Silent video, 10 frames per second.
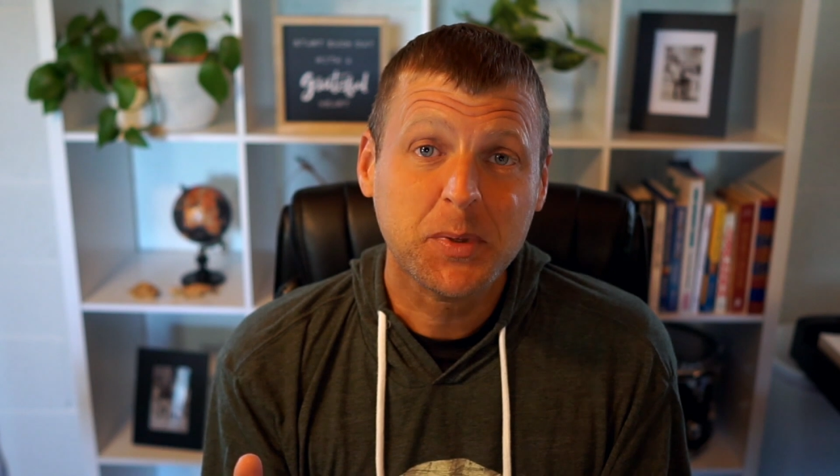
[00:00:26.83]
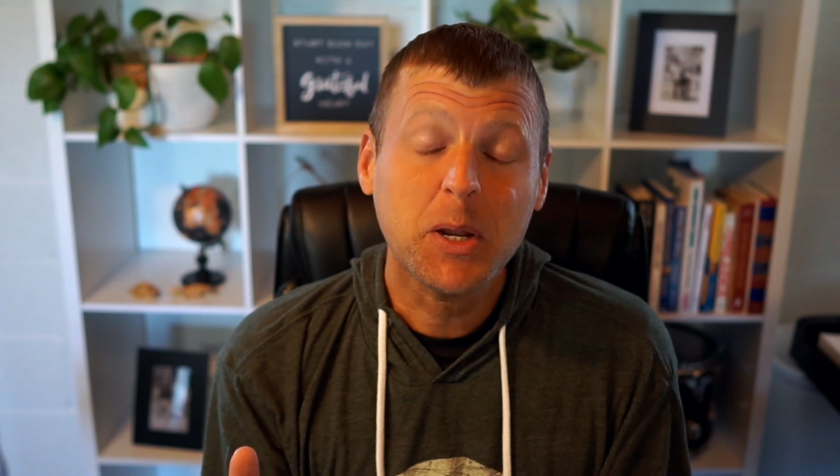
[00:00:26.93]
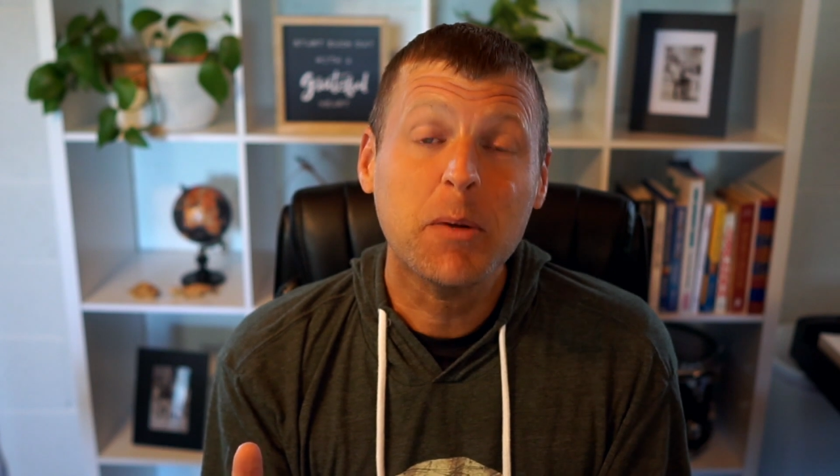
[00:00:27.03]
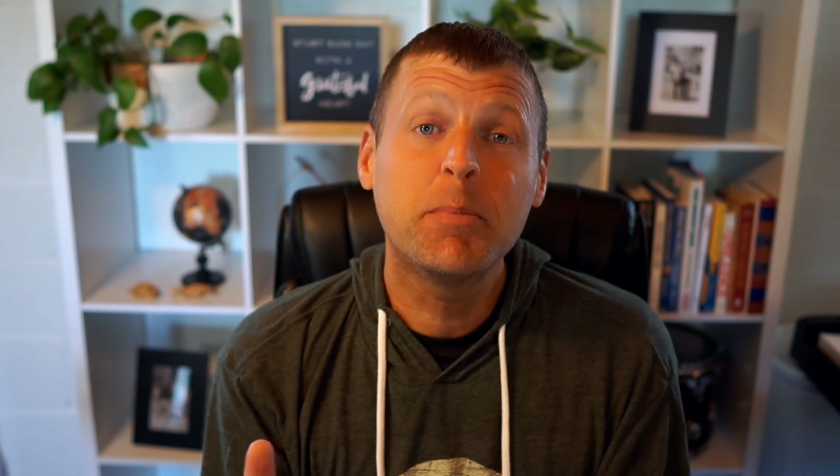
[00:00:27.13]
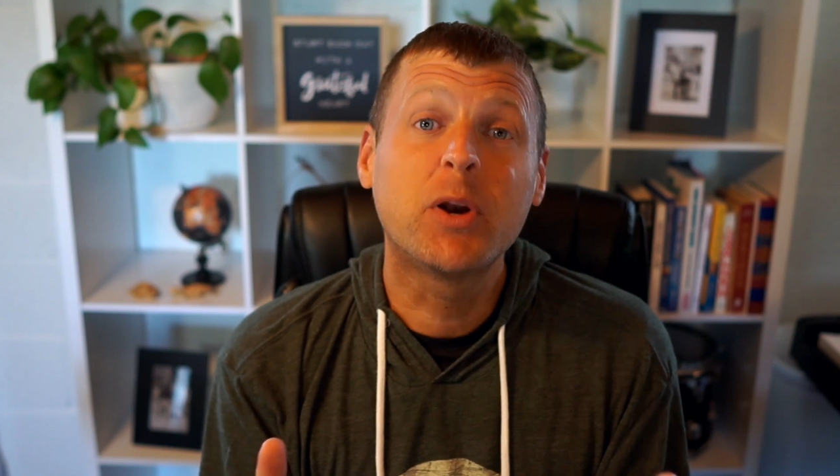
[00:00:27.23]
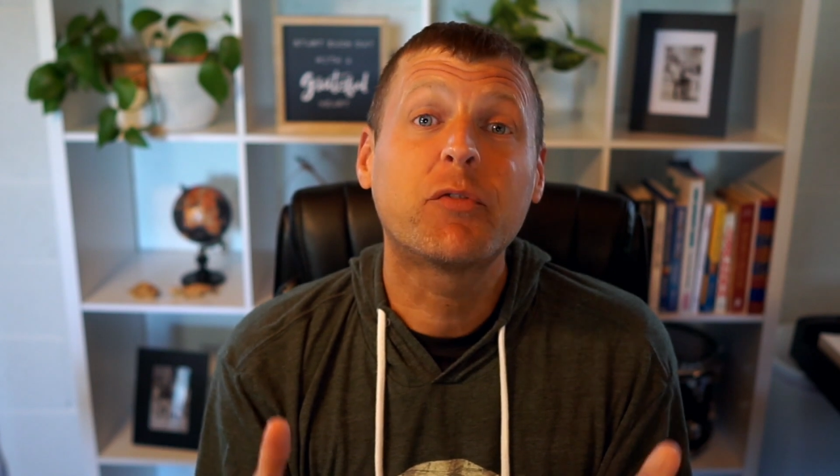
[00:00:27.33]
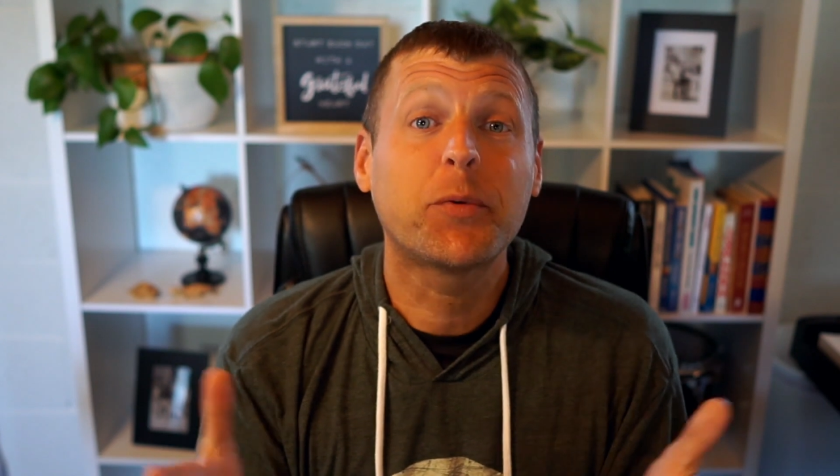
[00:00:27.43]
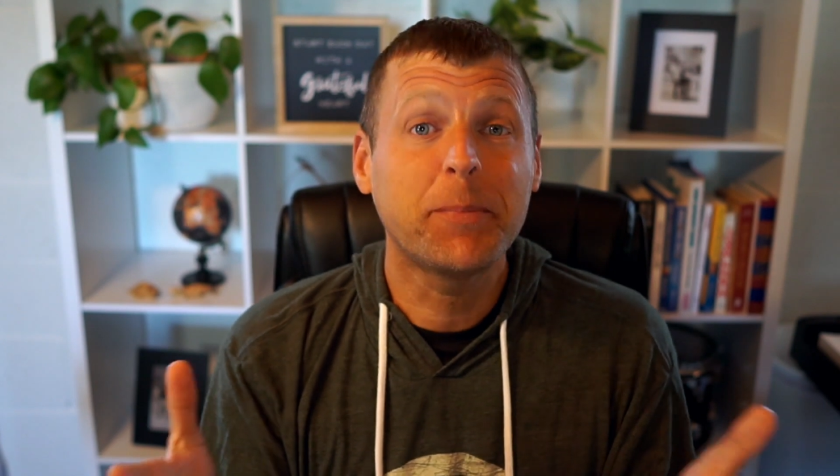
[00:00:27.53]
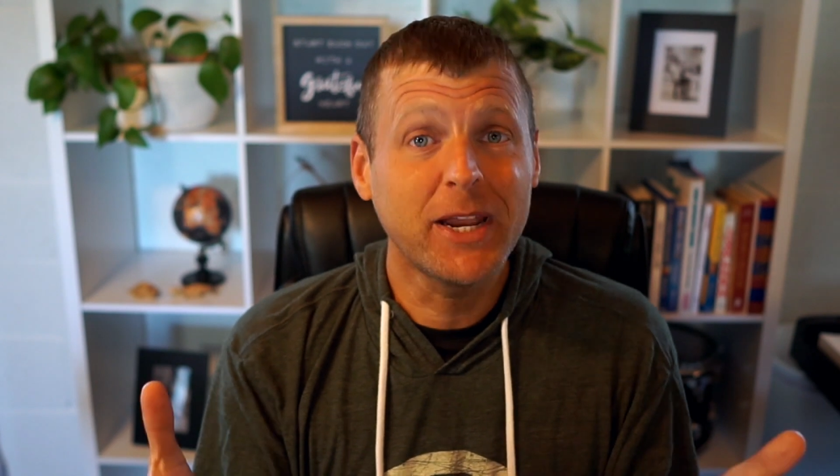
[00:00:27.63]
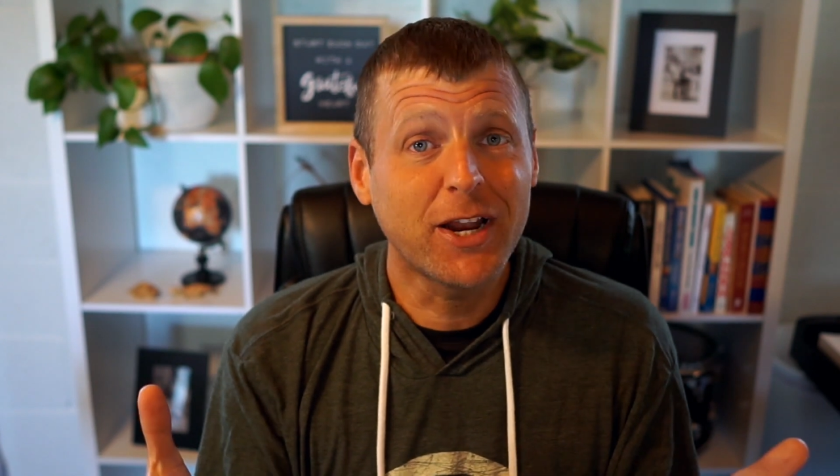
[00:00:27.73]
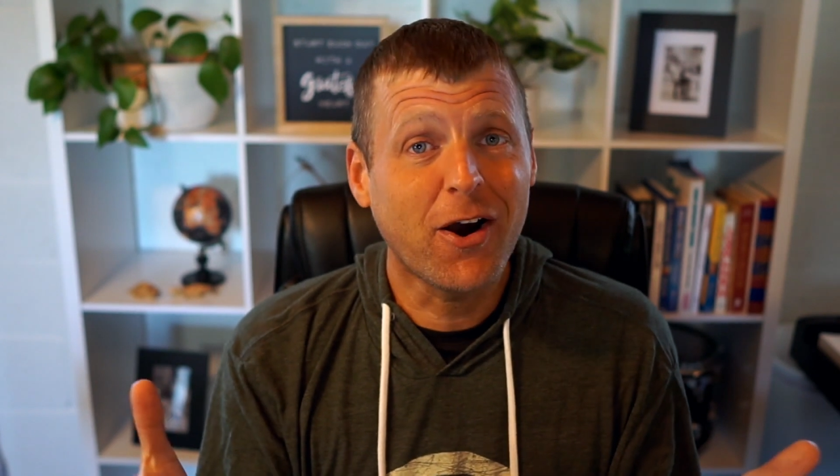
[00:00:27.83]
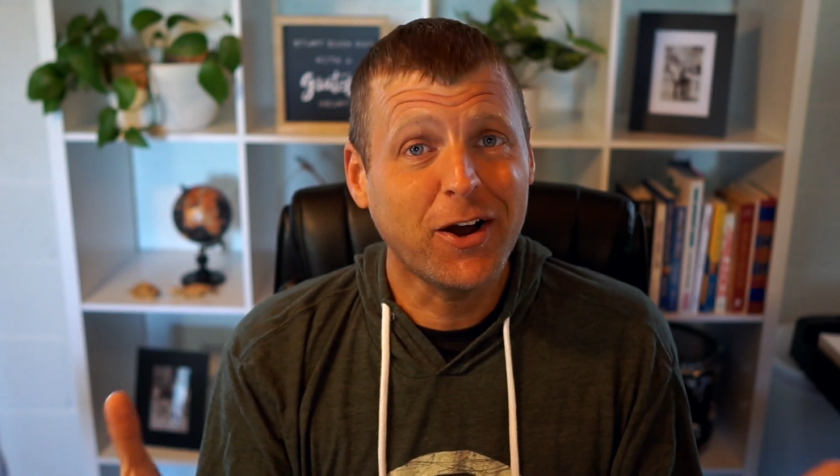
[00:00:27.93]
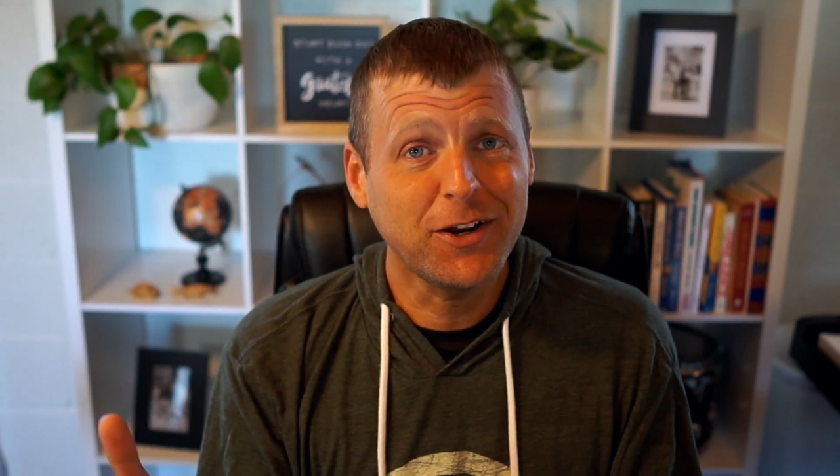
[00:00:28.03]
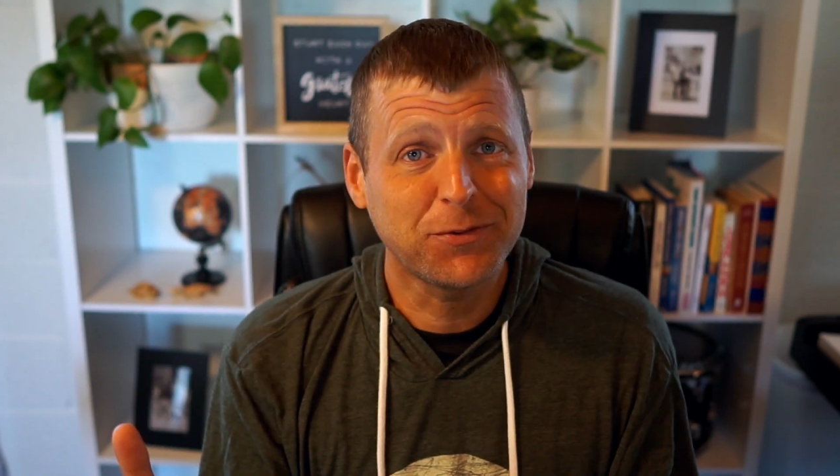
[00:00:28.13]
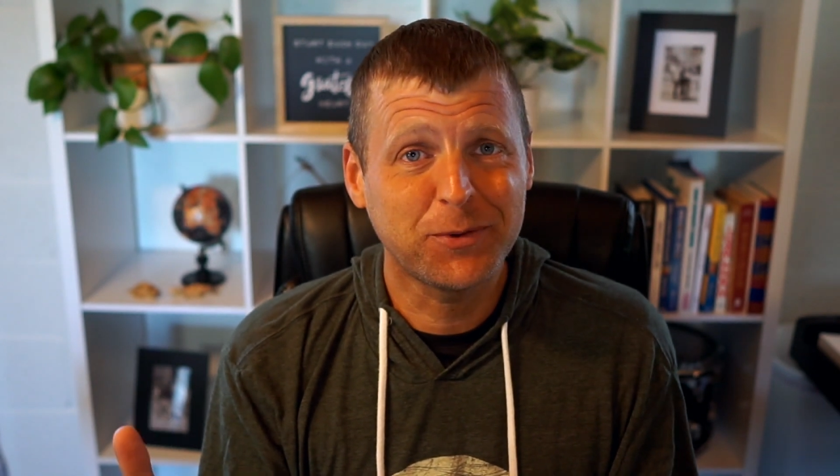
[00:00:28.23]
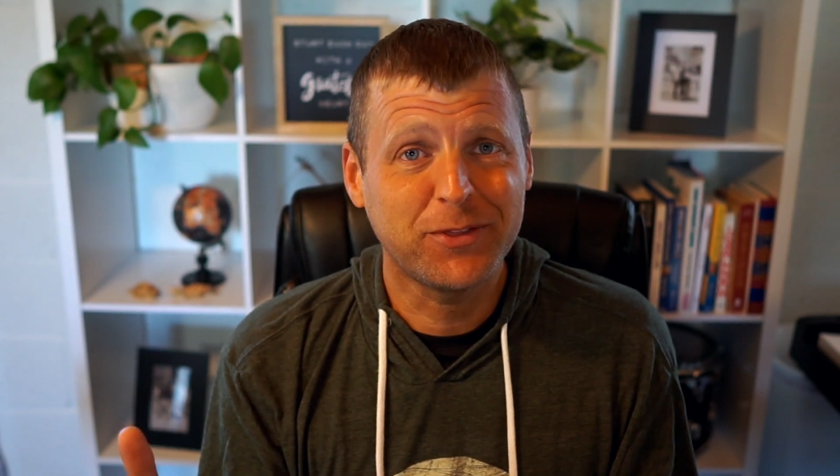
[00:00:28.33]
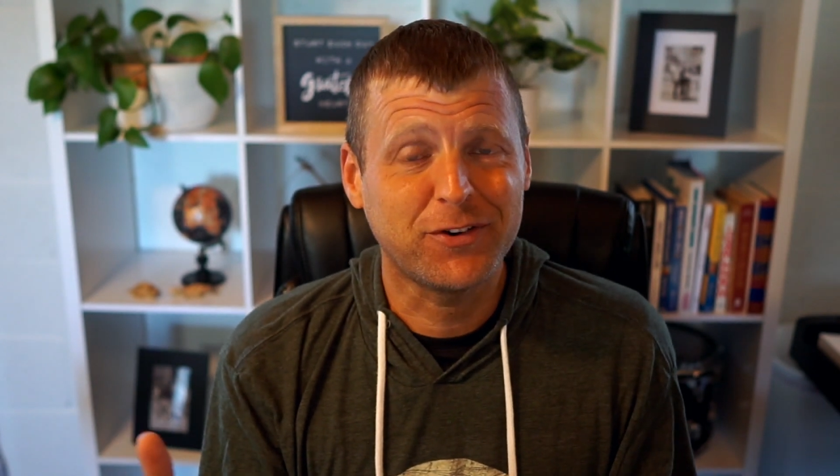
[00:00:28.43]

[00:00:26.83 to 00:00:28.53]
But if we're being honest with